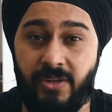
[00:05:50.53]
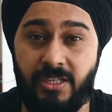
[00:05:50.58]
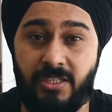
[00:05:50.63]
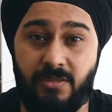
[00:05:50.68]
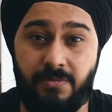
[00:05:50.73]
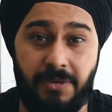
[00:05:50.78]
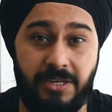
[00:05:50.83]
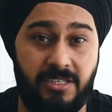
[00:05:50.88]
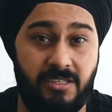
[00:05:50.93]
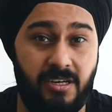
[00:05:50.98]

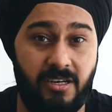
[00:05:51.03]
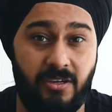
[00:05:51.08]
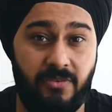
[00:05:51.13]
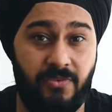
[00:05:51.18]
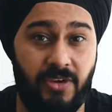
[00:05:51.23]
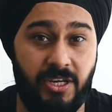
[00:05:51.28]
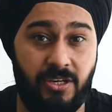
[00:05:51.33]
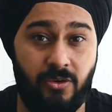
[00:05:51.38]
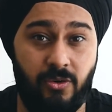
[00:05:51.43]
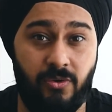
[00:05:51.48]
especially
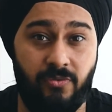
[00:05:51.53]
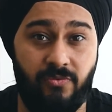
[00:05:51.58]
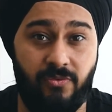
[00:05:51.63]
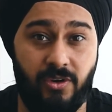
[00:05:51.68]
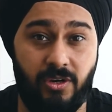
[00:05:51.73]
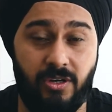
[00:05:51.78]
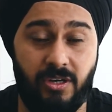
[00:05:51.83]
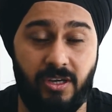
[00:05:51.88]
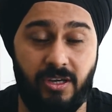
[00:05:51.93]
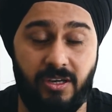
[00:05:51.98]
when you're
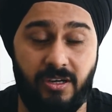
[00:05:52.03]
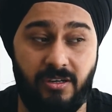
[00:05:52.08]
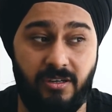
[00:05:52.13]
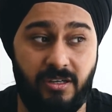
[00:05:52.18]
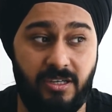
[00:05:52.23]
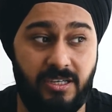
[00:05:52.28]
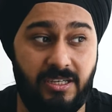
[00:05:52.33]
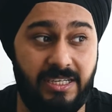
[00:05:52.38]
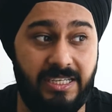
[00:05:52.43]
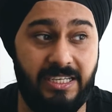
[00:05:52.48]
working in
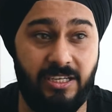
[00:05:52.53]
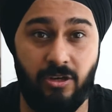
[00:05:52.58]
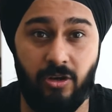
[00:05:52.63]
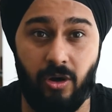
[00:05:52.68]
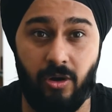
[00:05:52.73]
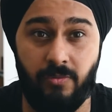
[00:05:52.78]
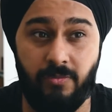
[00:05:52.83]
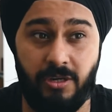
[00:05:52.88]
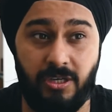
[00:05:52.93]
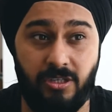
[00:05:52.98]

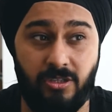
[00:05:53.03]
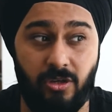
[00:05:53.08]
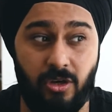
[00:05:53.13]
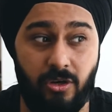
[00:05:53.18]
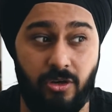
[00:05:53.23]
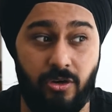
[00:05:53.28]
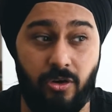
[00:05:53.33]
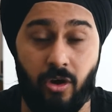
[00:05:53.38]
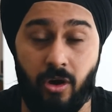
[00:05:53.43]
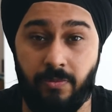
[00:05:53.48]
e-commerce or
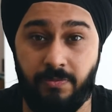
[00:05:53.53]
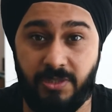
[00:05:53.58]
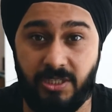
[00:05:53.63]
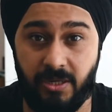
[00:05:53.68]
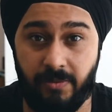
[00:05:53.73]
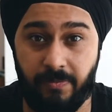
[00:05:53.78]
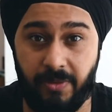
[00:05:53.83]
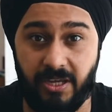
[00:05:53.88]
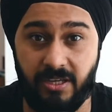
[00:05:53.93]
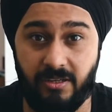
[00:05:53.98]
drop
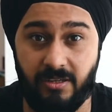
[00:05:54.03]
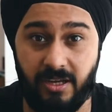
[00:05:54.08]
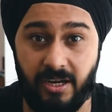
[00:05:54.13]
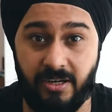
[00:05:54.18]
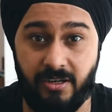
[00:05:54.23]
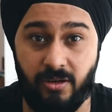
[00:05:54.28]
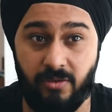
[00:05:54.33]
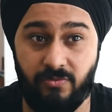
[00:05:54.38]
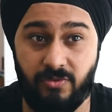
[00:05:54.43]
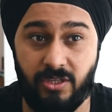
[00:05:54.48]
shipping
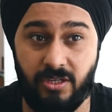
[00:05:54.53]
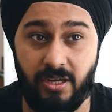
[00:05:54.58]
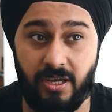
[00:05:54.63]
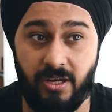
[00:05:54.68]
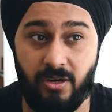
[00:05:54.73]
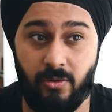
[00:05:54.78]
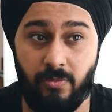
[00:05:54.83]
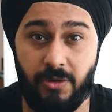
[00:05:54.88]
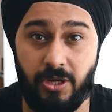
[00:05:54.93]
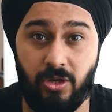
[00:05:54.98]
kind of
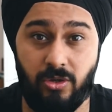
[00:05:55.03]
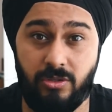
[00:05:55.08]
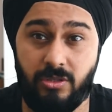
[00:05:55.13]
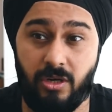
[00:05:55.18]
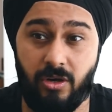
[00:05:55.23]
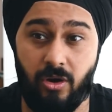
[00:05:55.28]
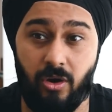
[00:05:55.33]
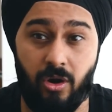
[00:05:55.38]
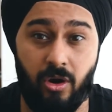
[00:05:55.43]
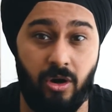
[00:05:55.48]
scenario, because a
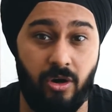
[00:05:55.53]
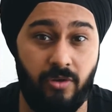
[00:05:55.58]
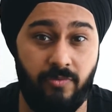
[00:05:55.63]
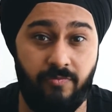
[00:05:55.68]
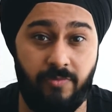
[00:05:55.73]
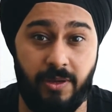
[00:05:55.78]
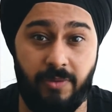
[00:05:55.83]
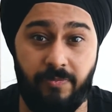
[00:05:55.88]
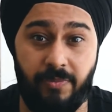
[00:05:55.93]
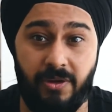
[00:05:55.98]
lot of
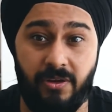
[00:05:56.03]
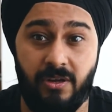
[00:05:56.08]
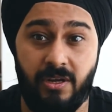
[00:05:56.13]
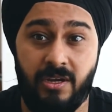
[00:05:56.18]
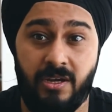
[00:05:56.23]
people